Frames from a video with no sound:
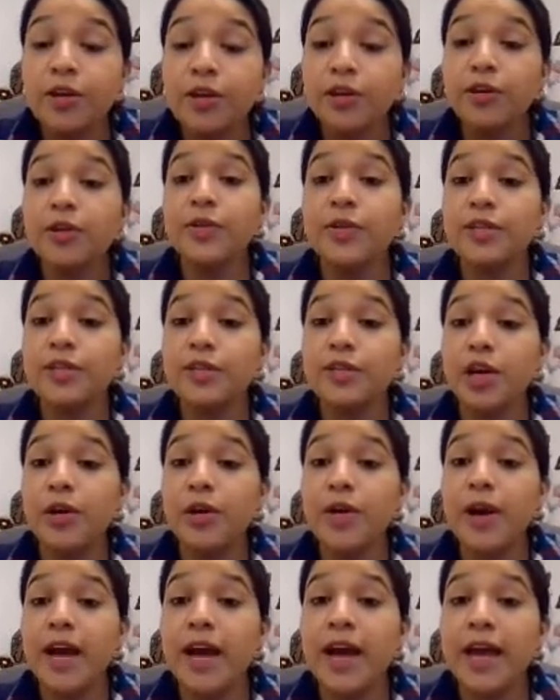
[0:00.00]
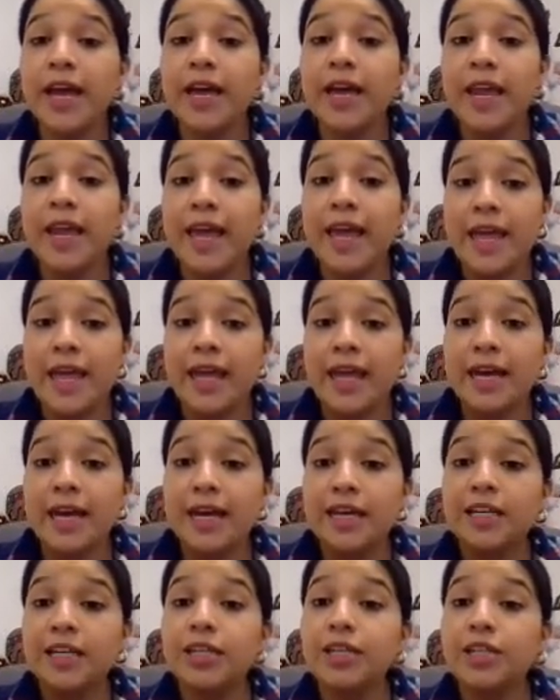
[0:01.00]
you're going to go ahead
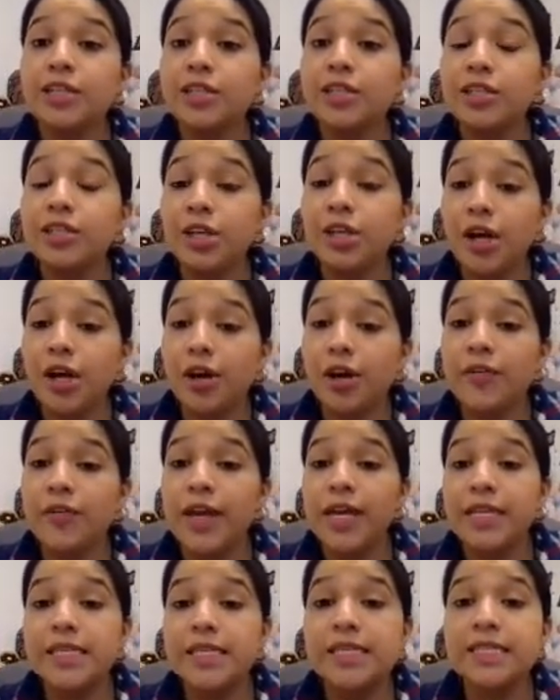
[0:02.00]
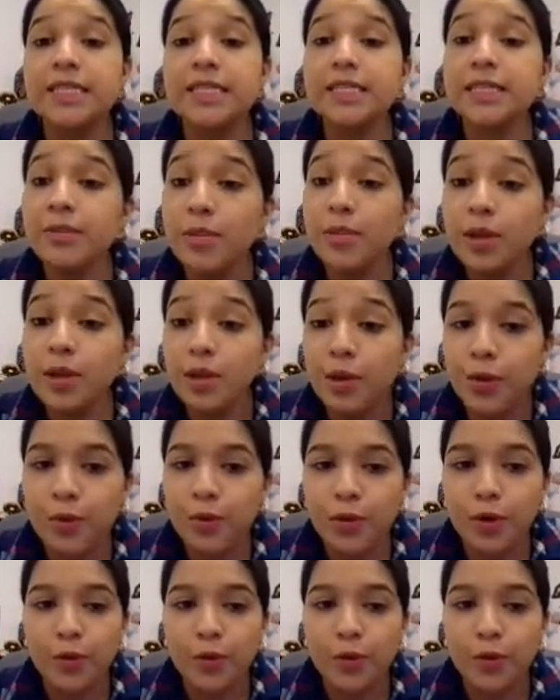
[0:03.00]
and solve a similar